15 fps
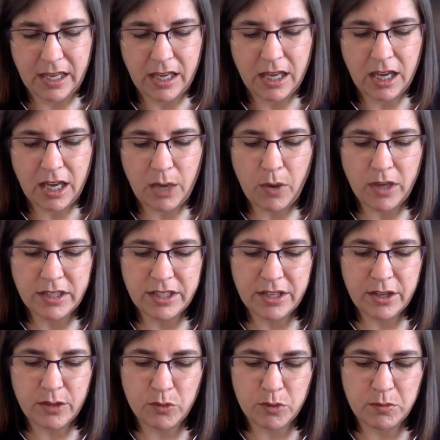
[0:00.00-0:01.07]
I walked into the
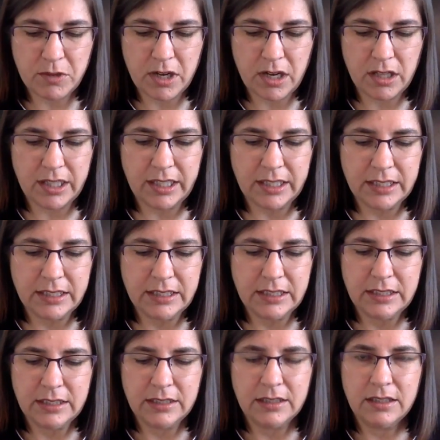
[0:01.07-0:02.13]
room calling,
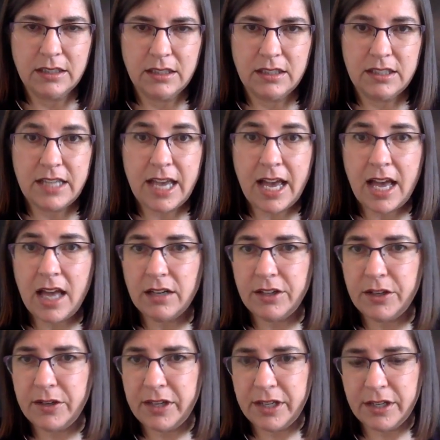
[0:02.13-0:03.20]
Dad, are you
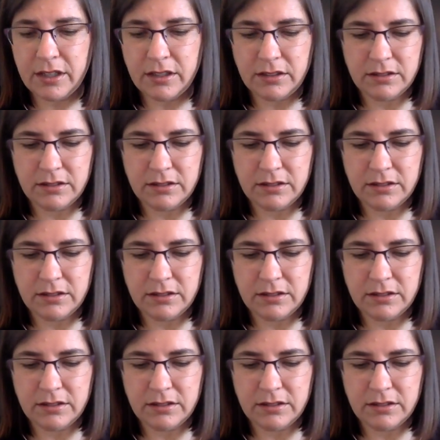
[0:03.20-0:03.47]
here?